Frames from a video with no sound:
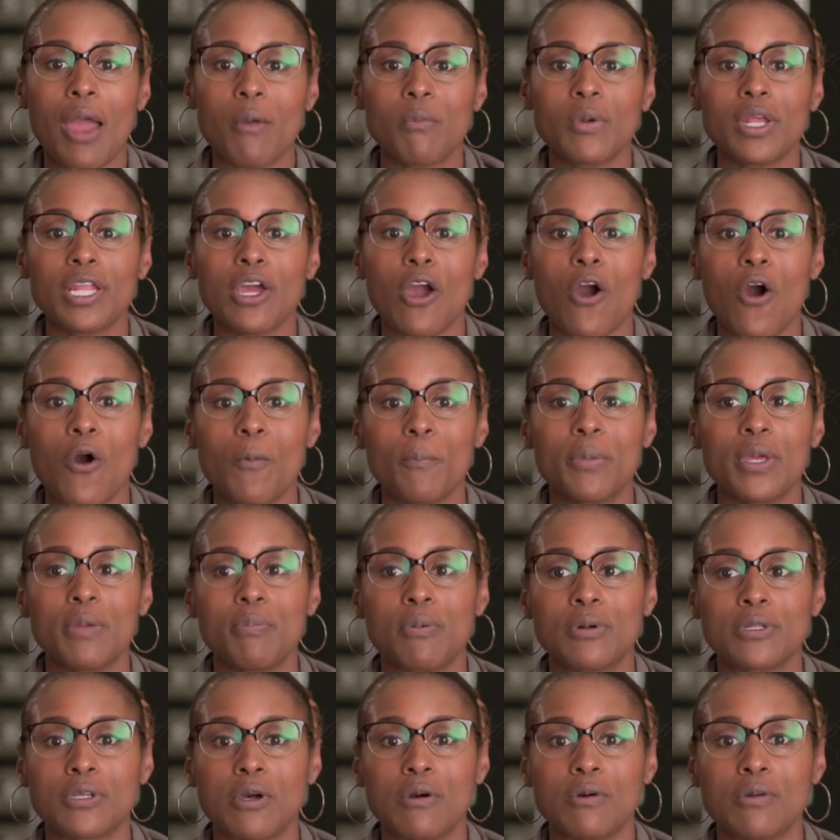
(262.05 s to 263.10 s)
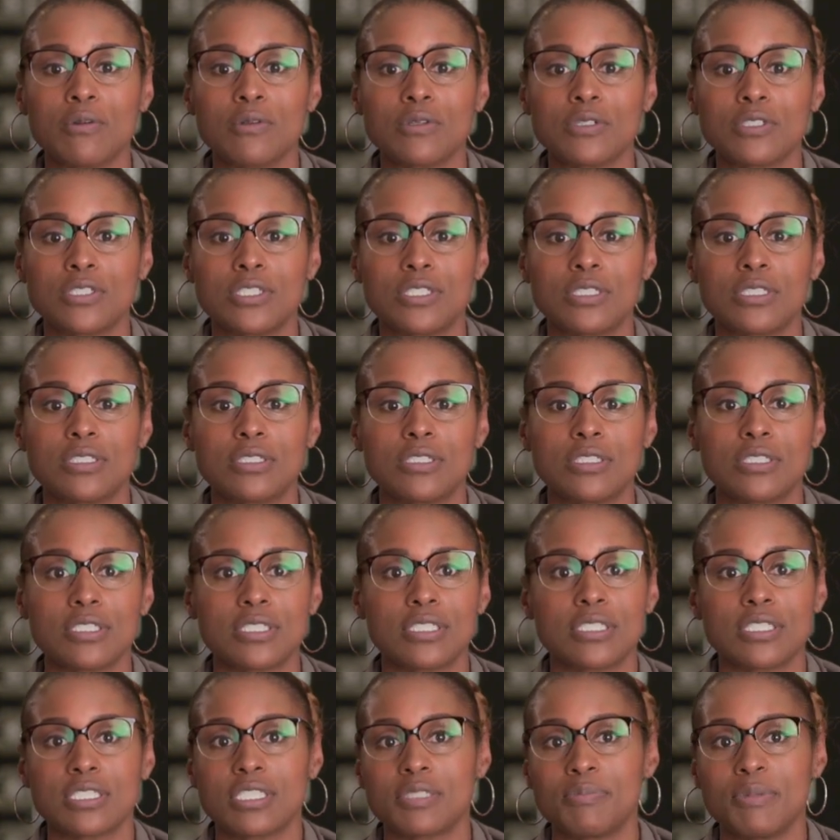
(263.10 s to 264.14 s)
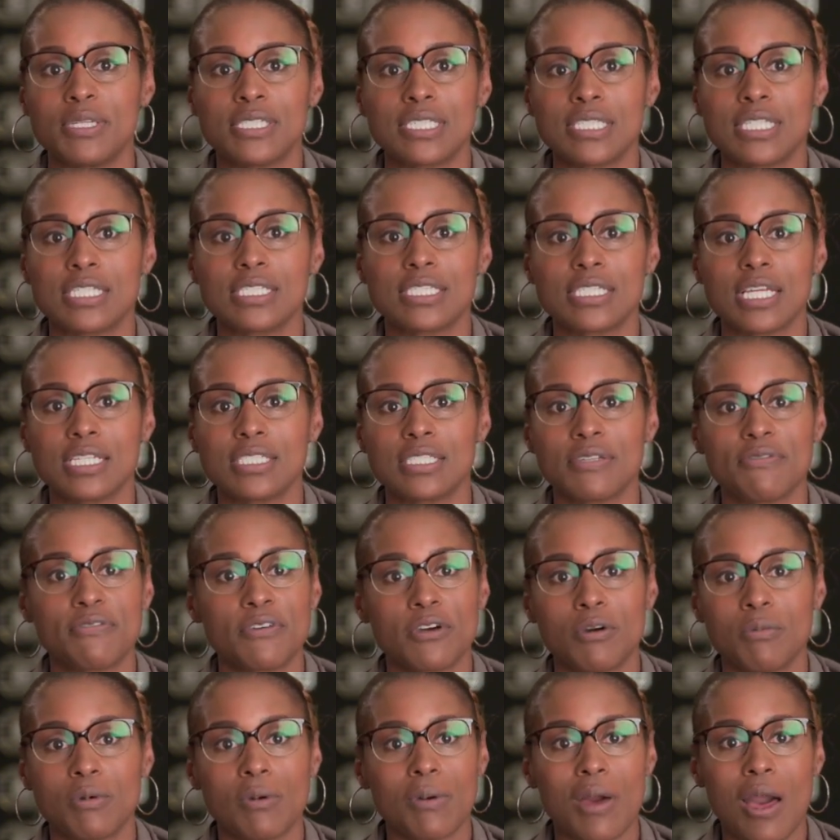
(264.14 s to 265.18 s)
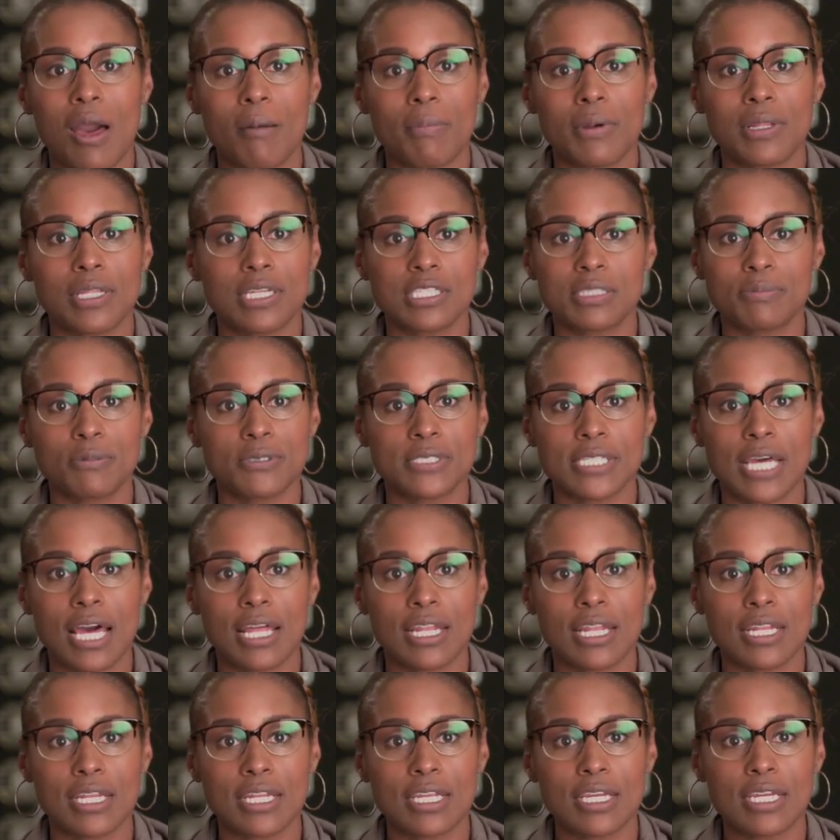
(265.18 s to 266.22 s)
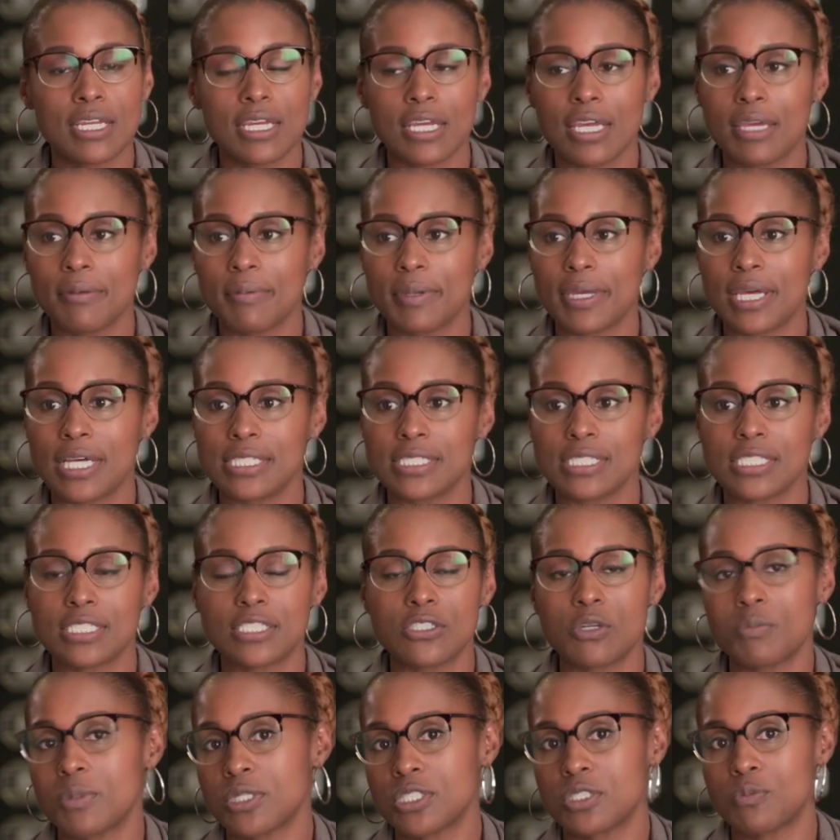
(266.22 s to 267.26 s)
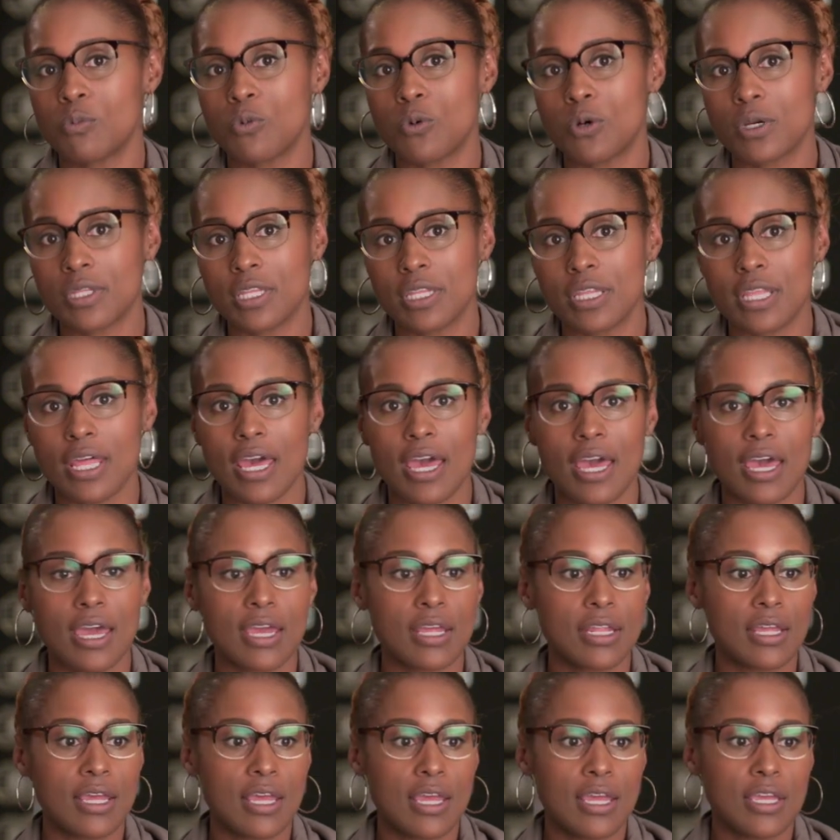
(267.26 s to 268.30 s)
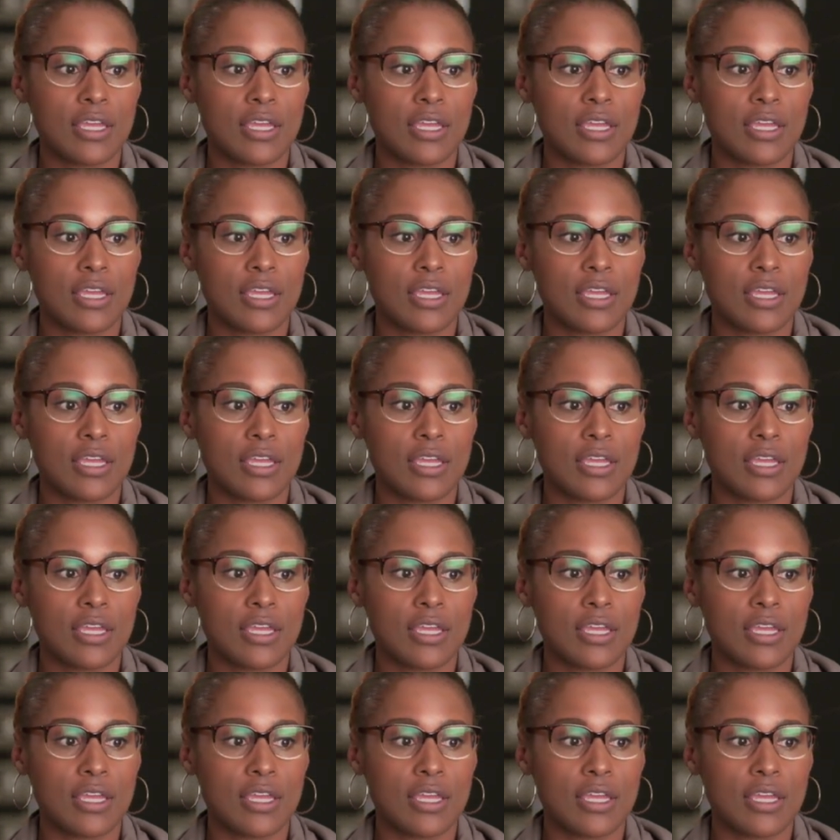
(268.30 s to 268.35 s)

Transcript: I really hope people don't just dismiss this as a film about police brutality, because it's so much more than that.